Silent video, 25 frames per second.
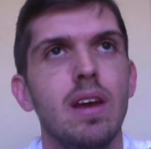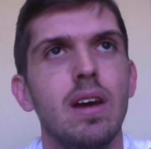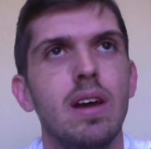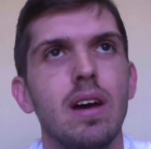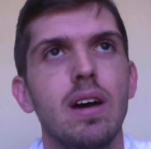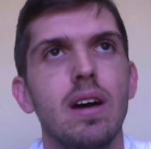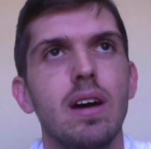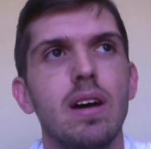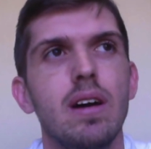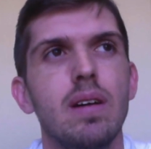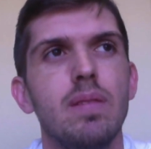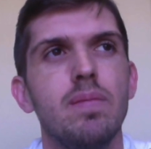
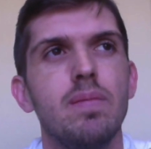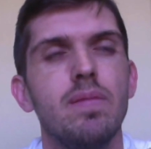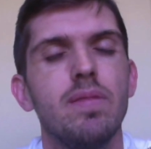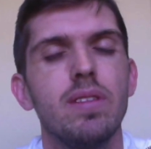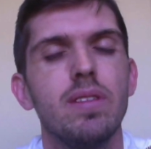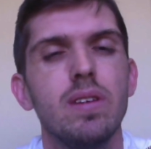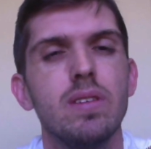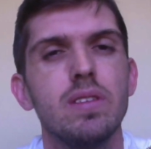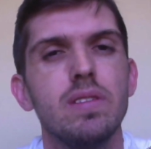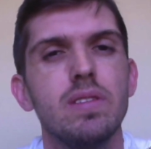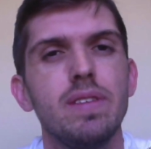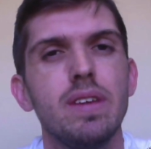For
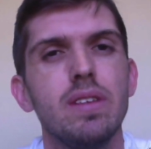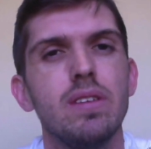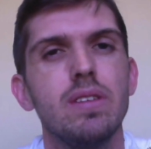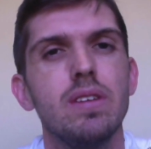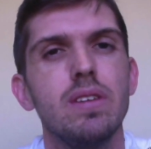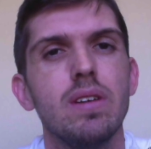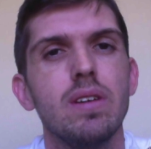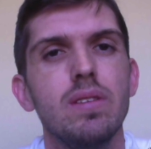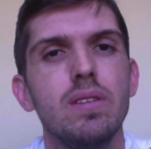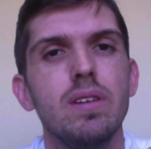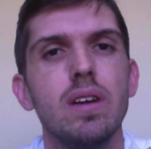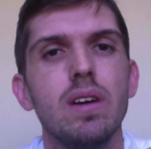those of you that
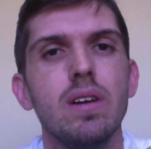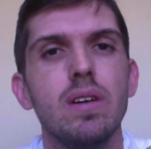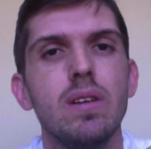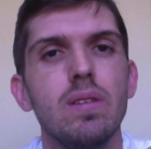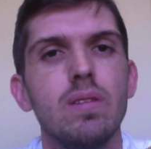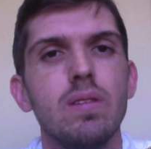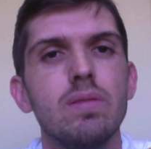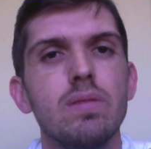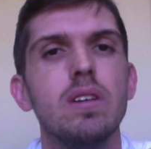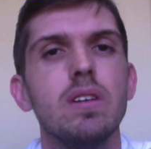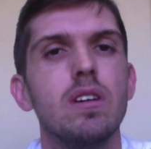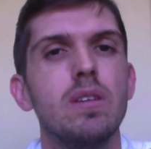don't
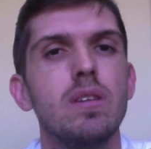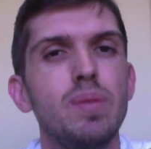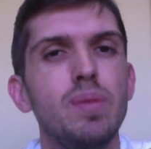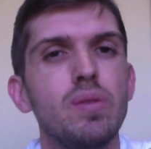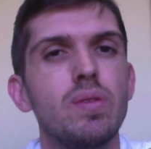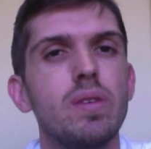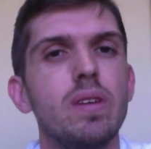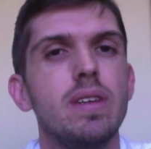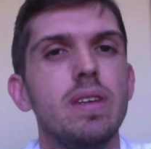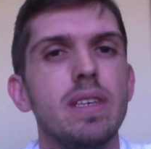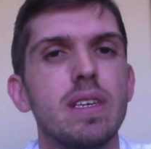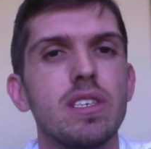know, the
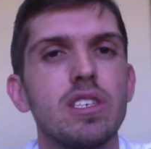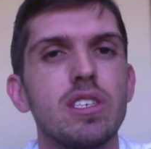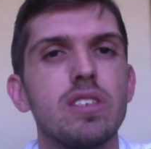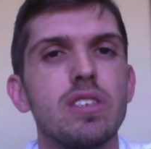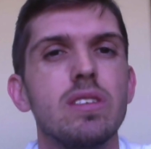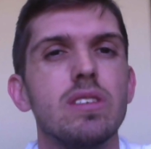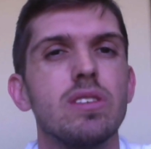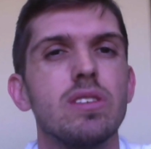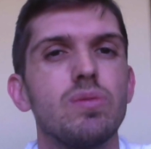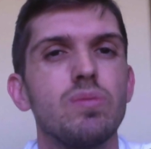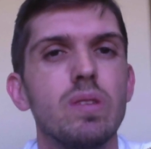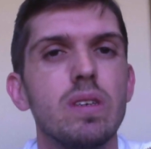opioid addiction
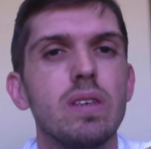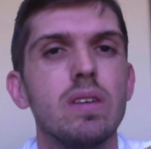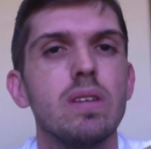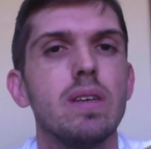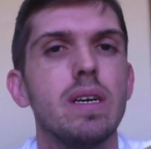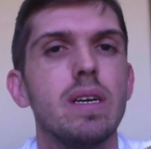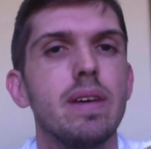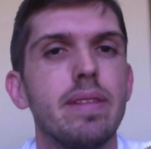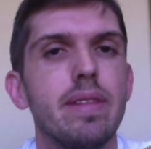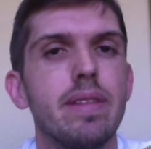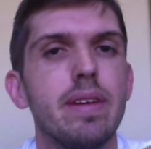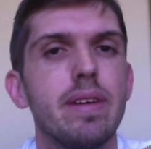is real
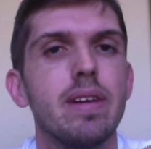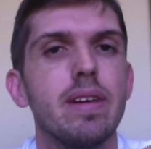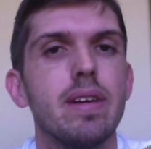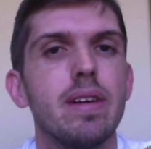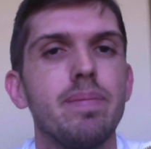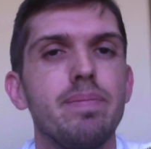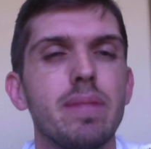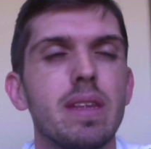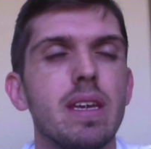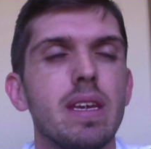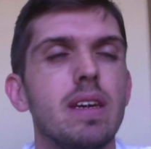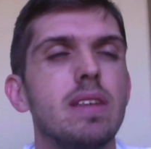out there.
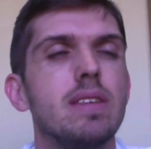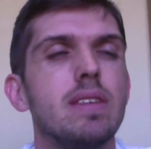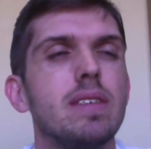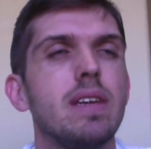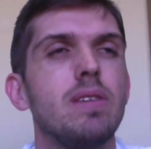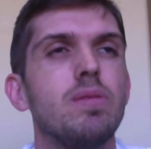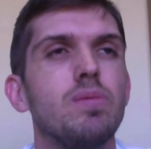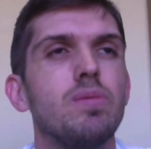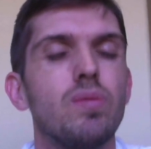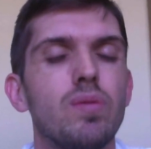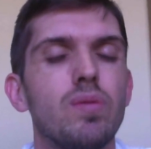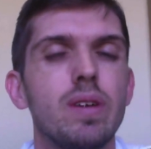It is
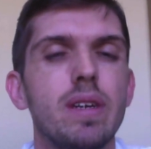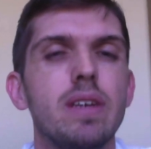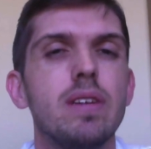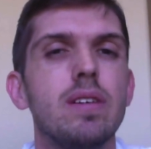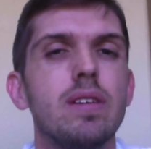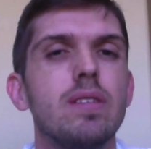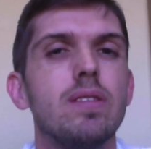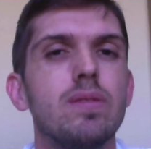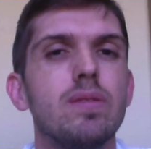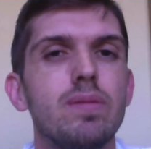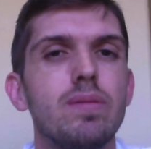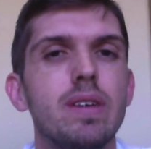a
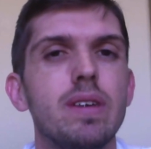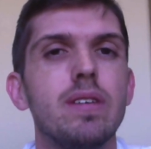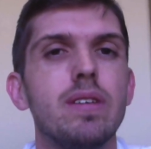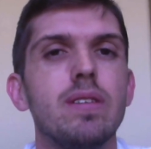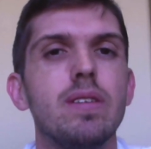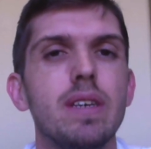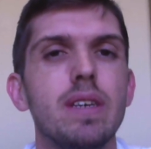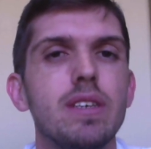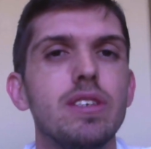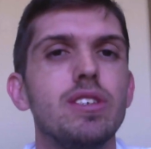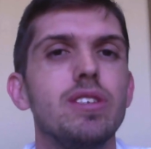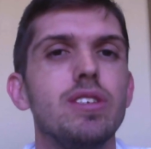
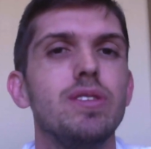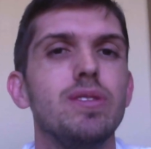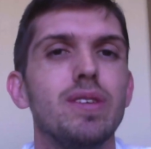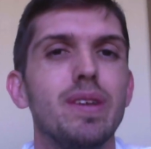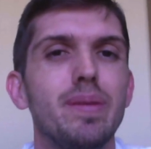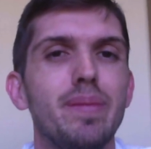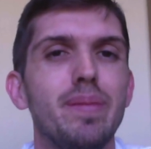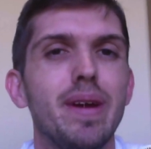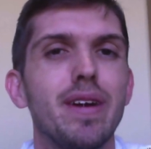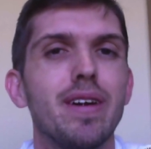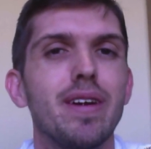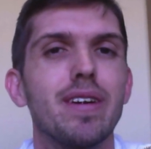real issue in
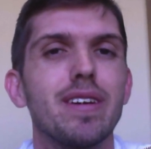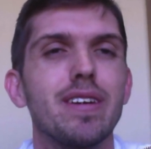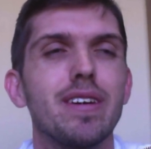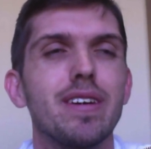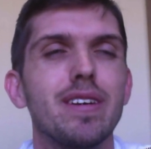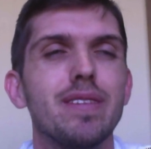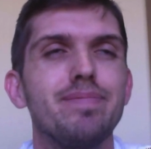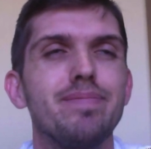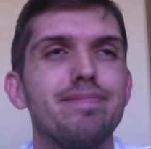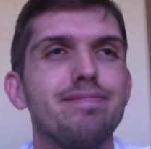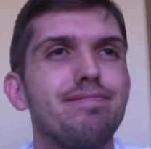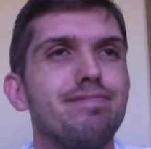
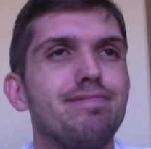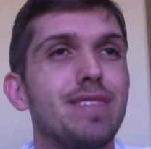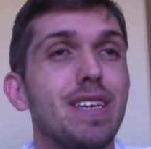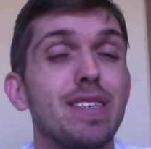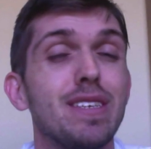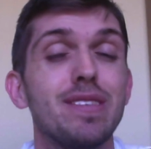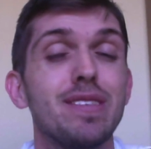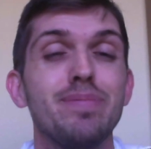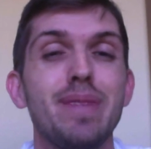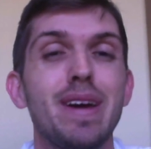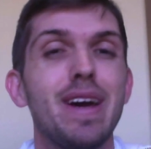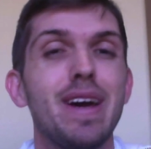America.
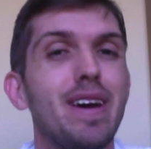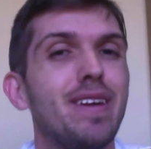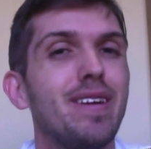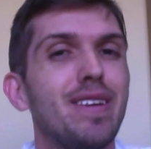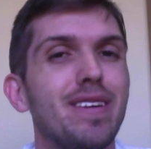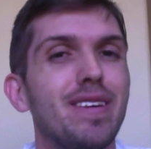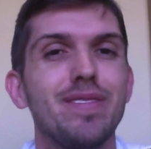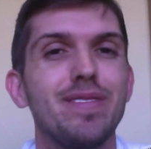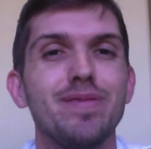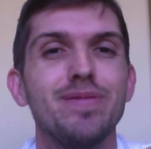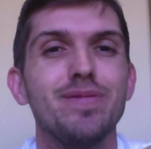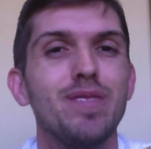Doesn't
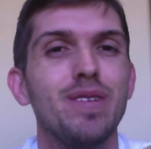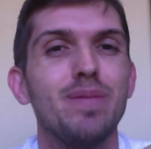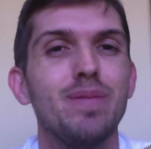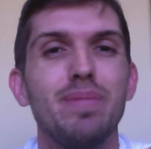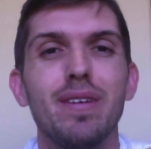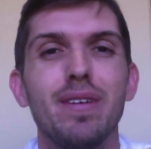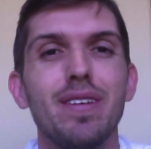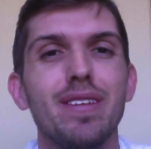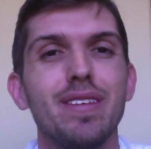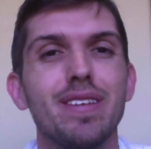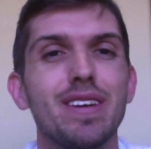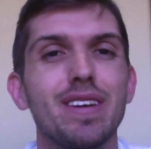matter what
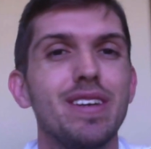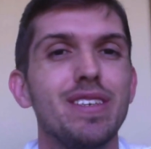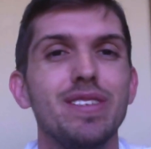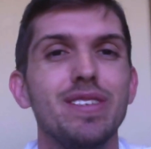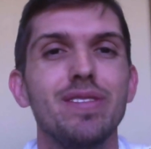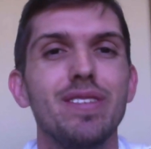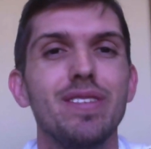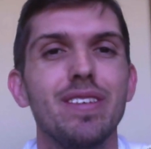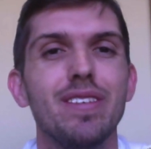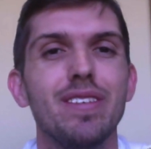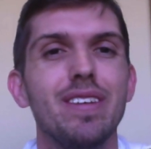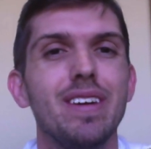part of the
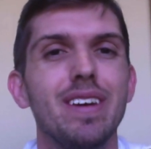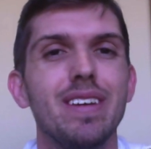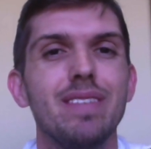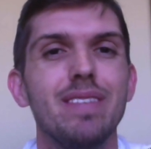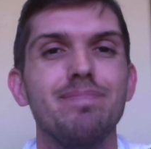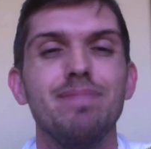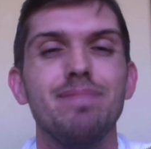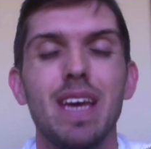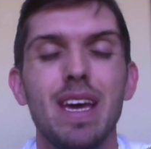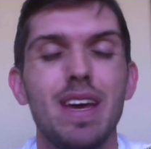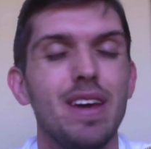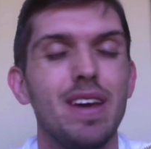country you're
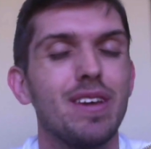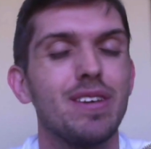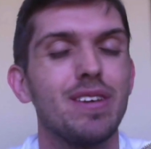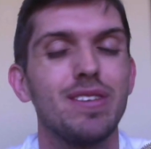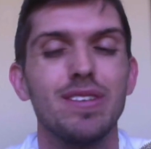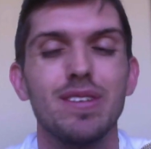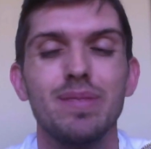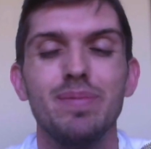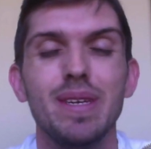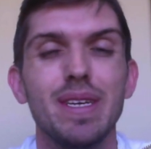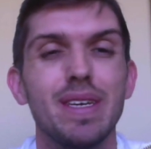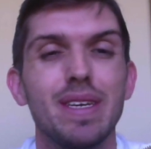in.
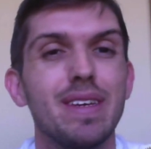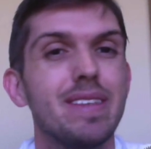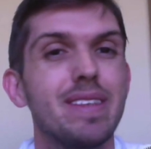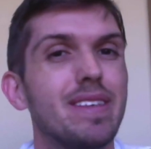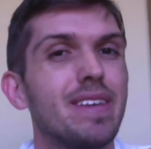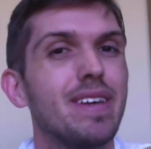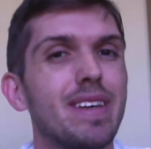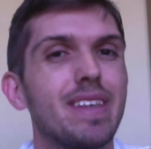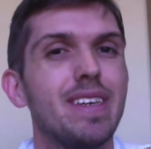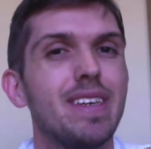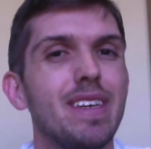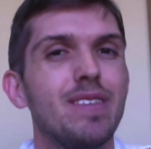Could be
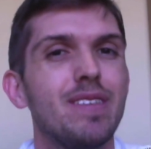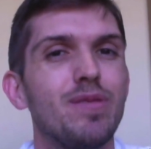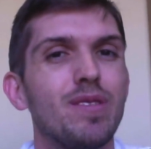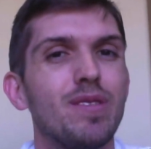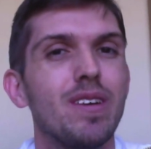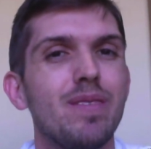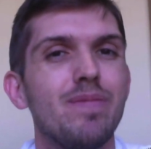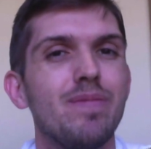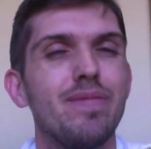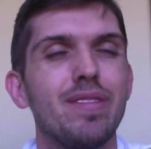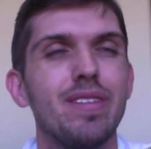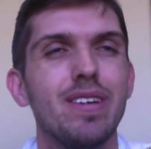Kentucky,
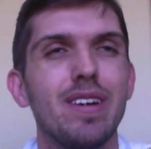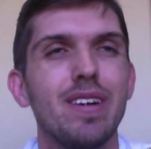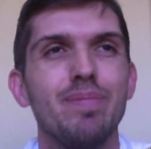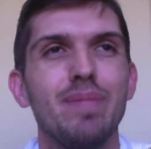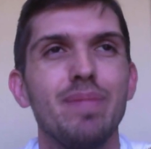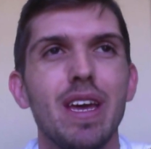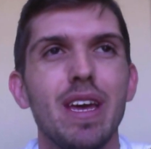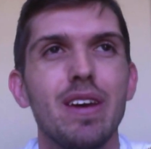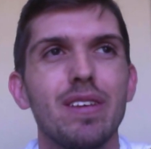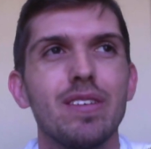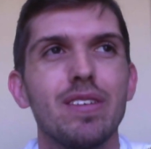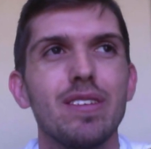where I'm from.
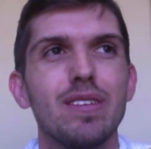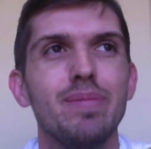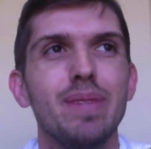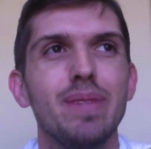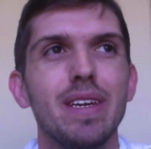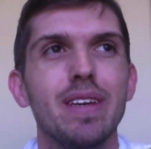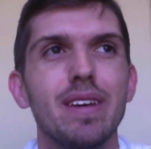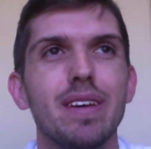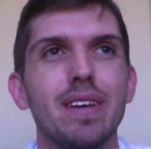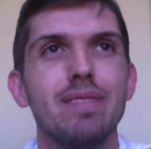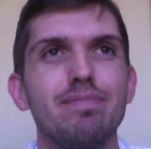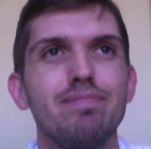Could be
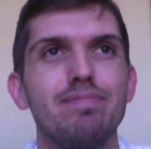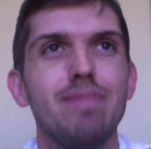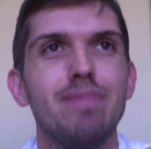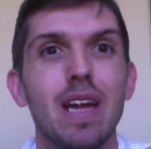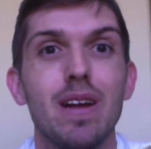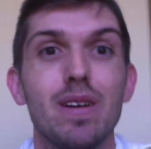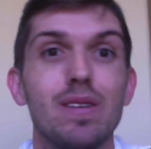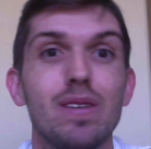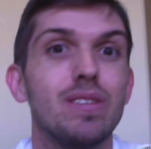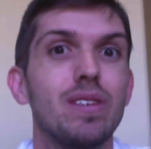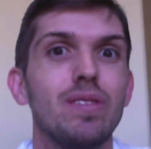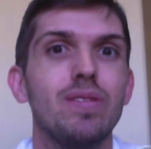in
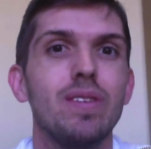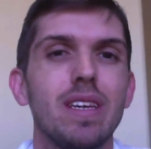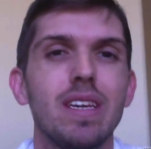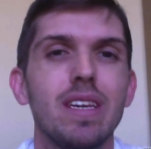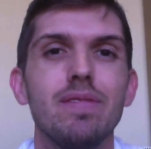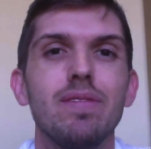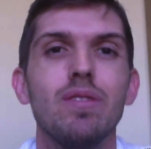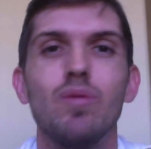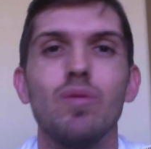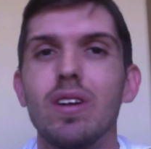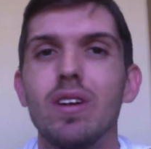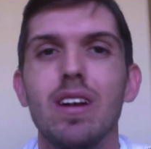Arizona,
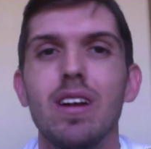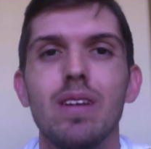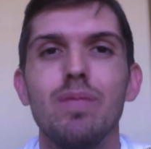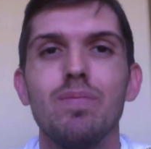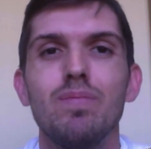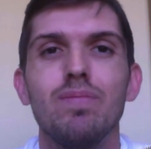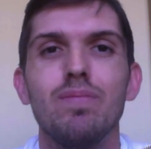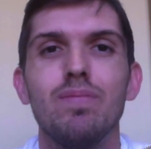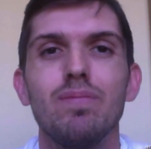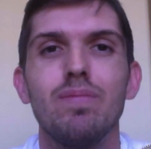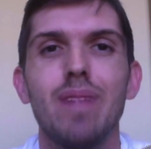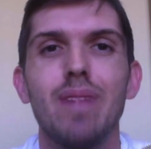even where
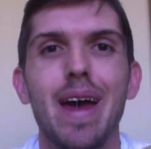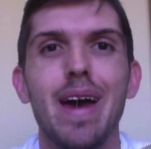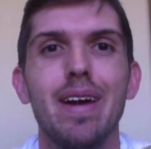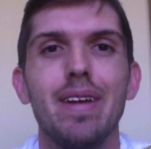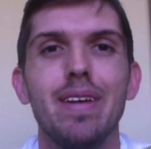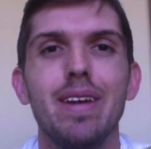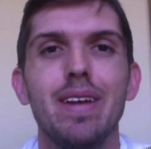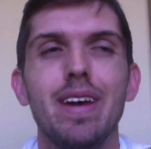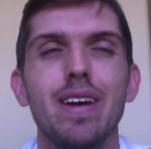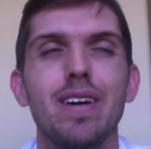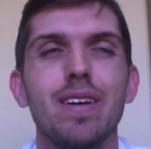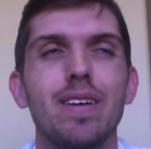I'm
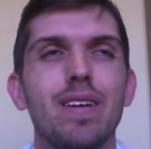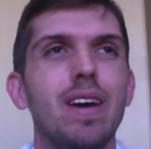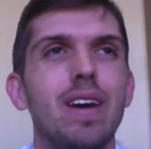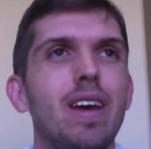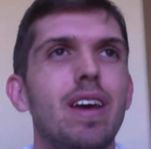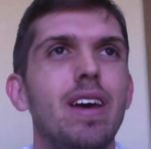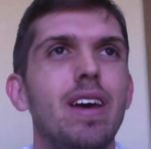at now.